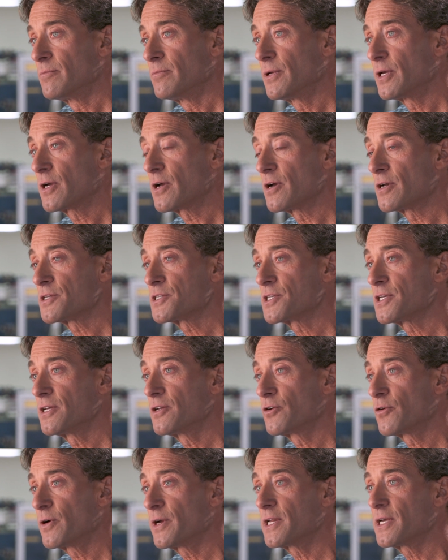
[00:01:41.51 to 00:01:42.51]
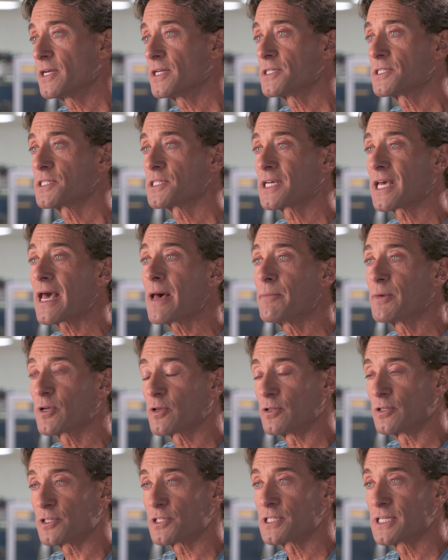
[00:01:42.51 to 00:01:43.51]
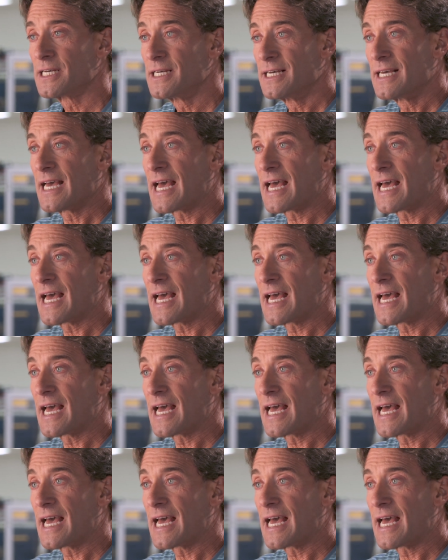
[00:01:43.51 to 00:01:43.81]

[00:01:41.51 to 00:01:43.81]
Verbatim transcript: because ingredients, chemicals,